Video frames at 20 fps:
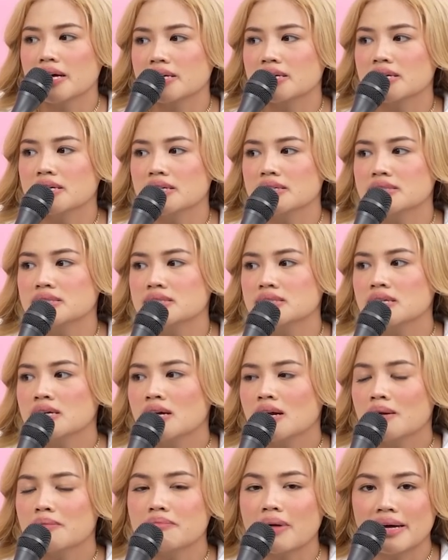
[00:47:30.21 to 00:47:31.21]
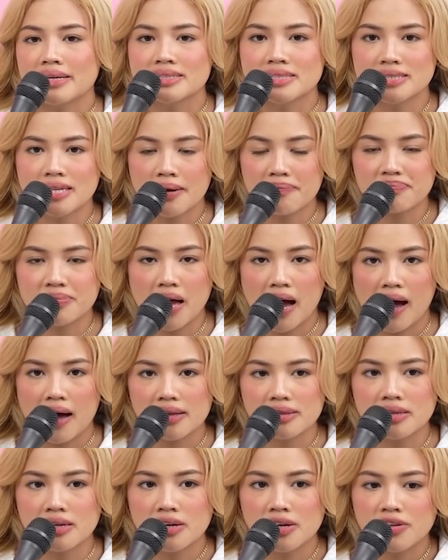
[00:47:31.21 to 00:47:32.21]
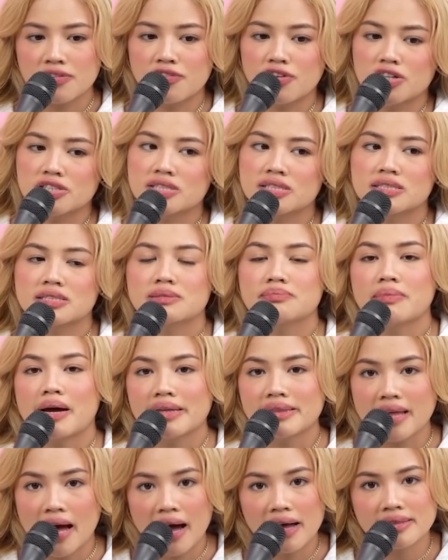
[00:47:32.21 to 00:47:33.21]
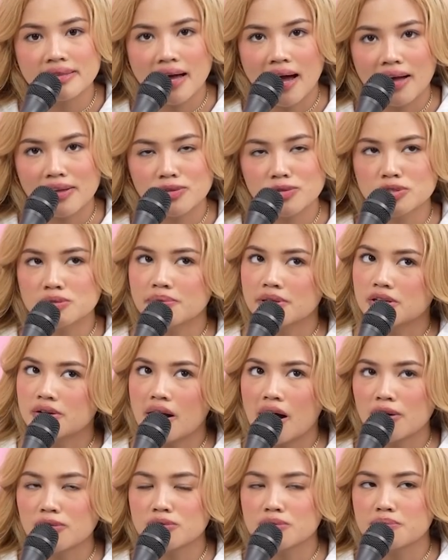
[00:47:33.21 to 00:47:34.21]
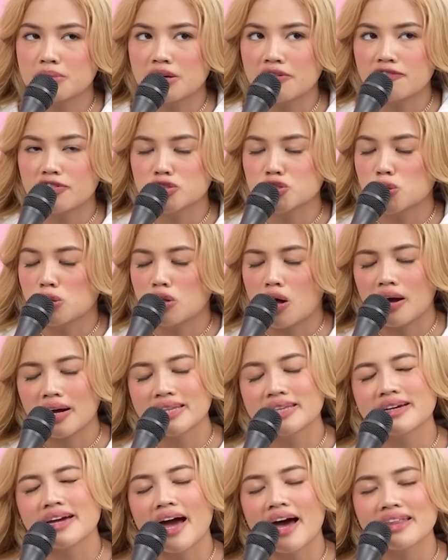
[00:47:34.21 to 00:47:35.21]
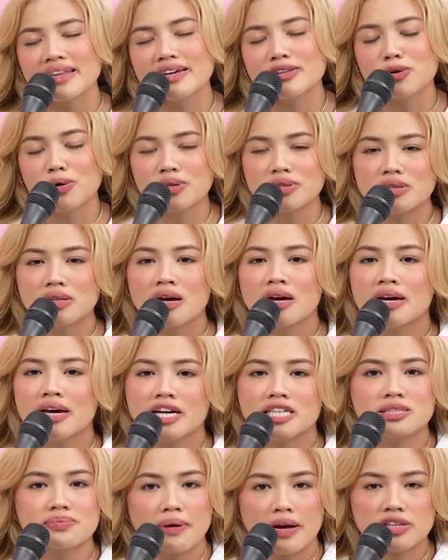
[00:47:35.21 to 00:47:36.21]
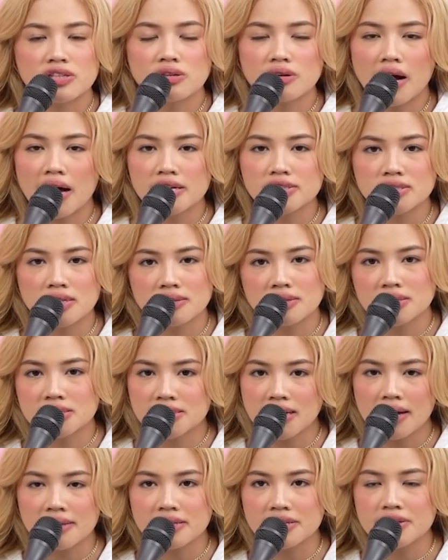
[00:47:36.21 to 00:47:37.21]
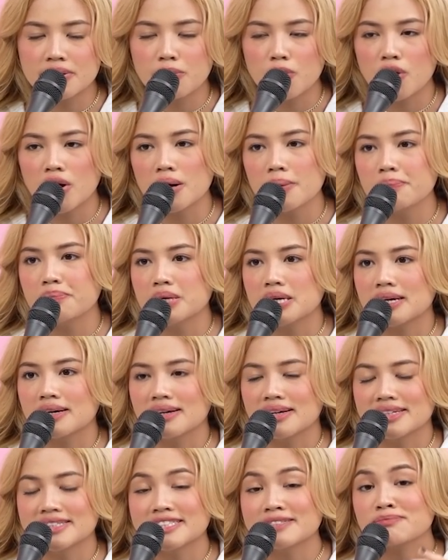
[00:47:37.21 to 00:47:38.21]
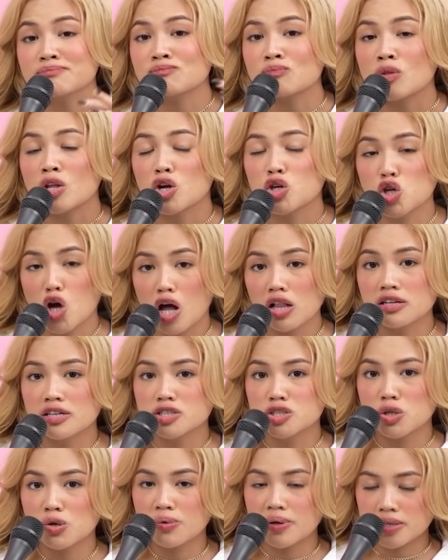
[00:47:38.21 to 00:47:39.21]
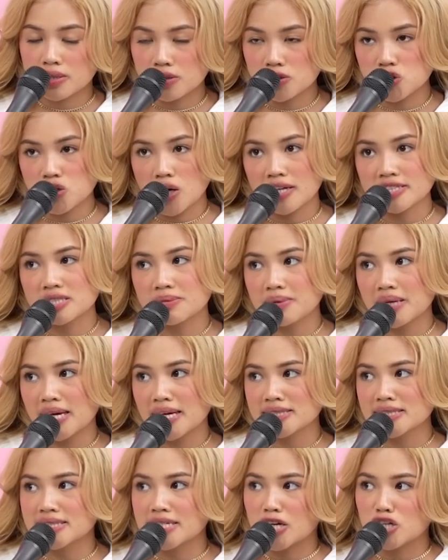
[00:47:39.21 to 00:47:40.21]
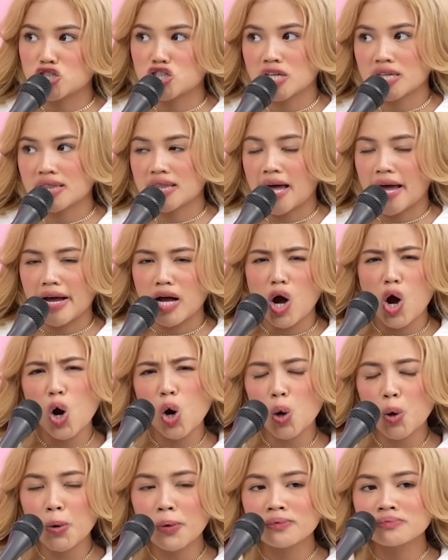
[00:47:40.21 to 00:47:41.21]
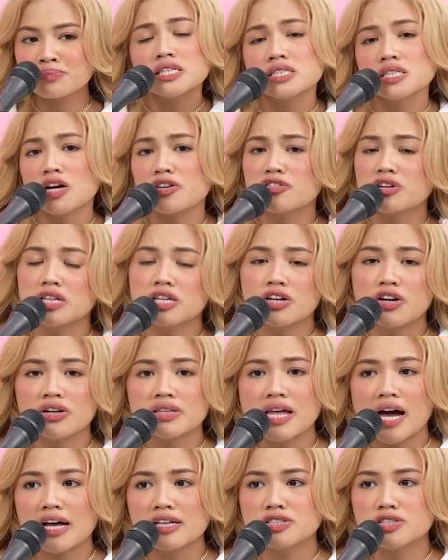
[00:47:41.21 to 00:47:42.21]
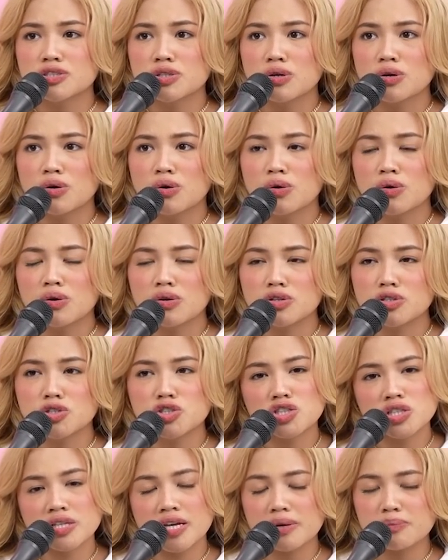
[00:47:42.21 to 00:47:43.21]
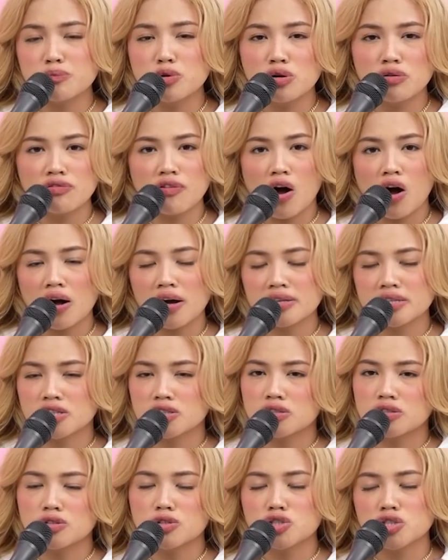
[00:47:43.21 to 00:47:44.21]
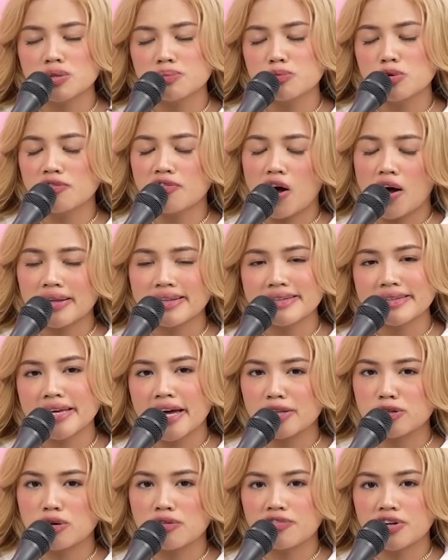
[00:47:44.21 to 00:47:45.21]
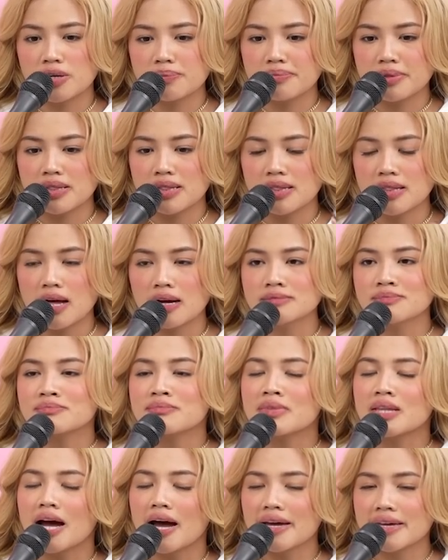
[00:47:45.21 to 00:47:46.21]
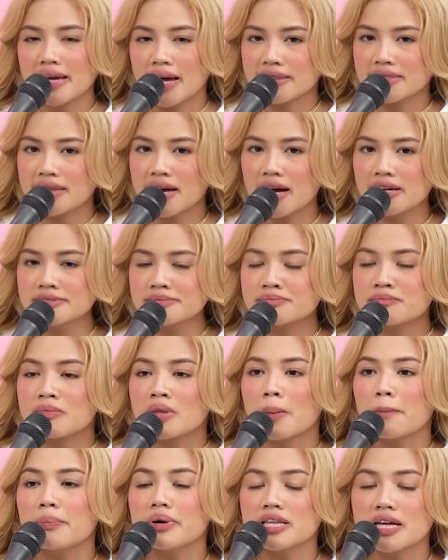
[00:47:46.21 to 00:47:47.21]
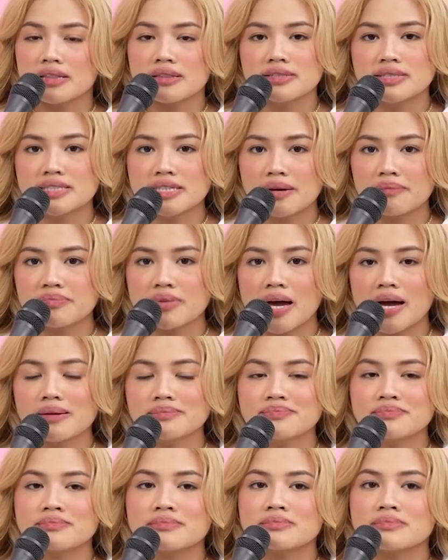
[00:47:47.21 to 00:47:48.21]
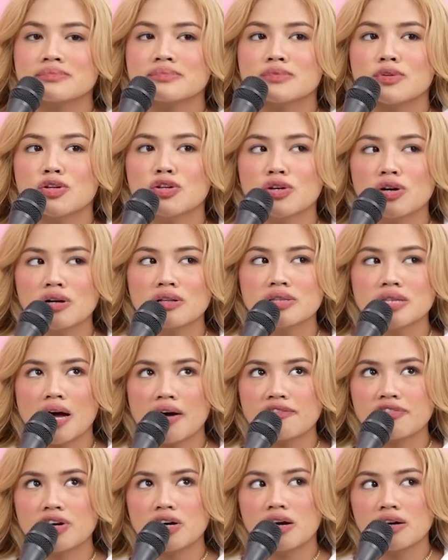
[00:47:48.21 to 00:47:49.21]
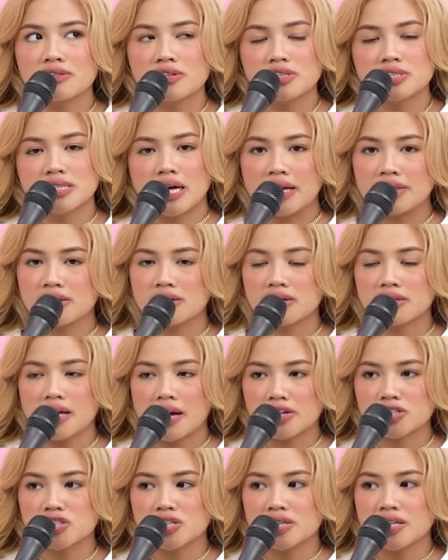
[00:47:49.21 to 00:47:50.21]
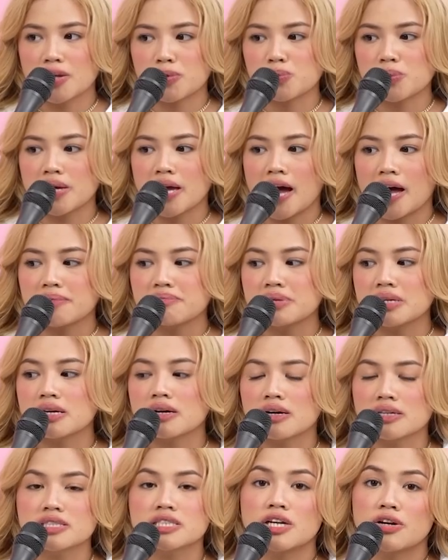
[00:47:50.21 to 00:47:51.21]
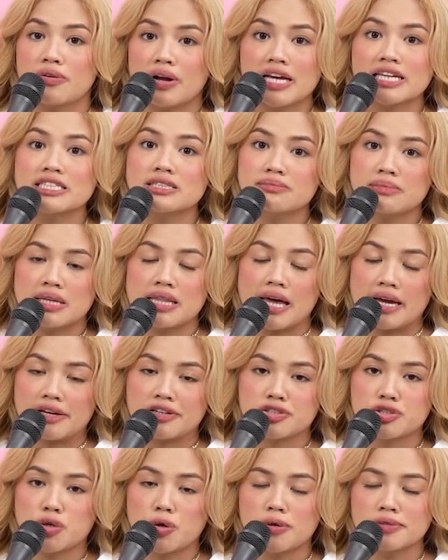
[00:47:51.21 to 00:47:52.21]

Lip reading: like he's my stepdad versus my dad who's been around with me for so long. And again, I don't expect you guys to understand anymore, because y'all are so quick to judge me and say shit like, oh, he's not really your dad, so you should move on and you should move on and get over it, blah, blah, blah. I get that. But at the same time, you'll never understand the connection that we had because he raised me like his